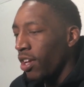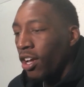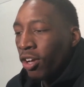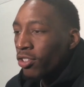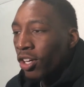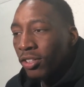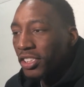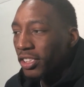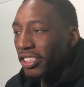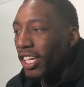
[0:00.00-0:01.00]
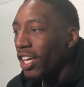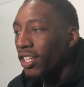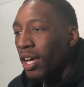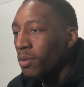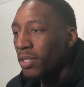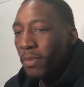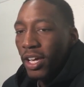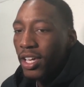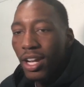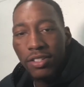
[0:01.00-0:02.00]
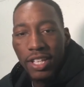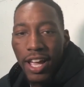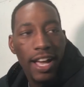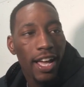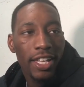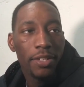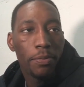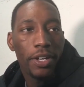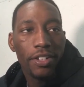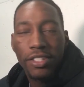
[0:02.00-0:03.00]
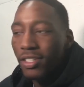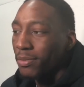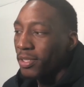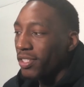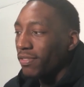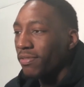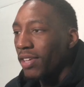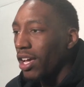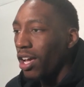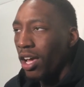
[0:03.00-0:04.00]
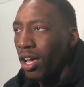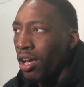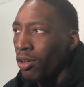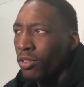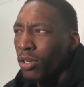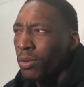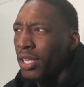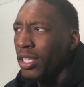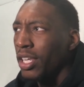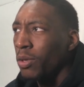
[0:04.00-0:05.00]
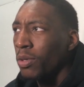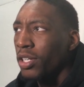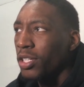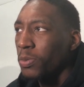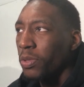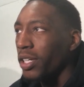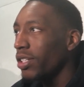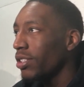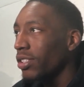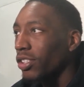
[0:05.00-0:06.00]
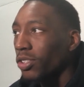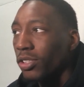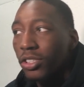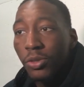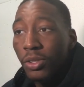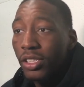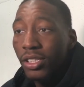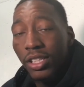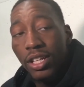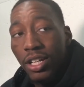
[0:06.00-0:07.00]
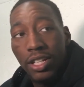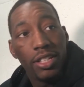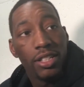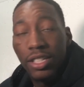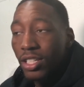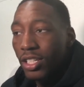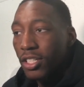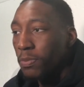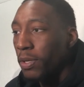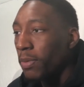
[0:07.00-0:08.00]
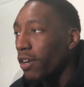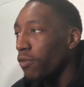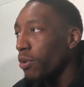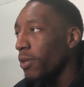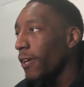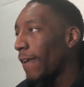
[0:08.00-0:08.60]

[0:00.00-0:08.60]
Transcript: I don't know, it's just kind of, I was in my head, I was like, I got to eat better. So, I mean, I don't know when that day was, but sort of switched, and it's been better for me.